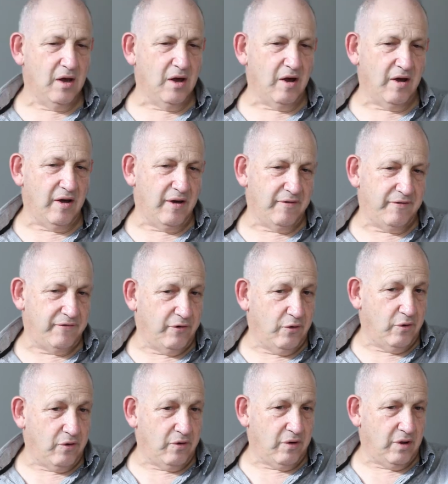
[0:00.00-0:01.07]

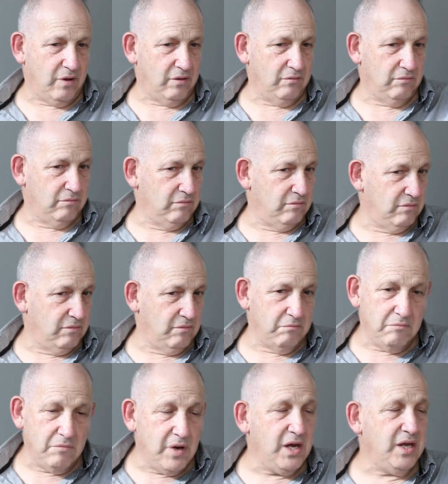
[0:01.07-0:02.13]
For
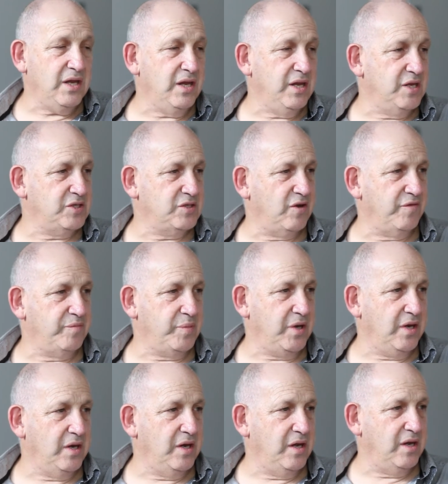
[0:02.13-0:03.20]
many years I've
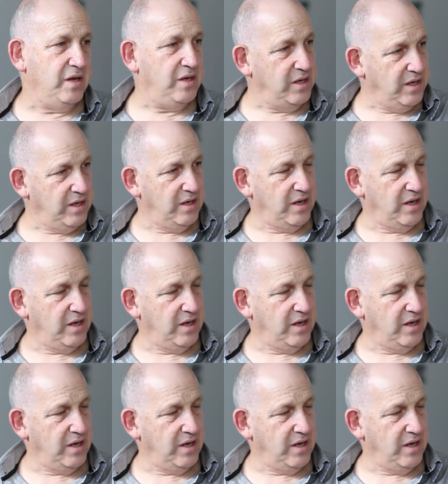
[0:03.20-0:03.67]
been an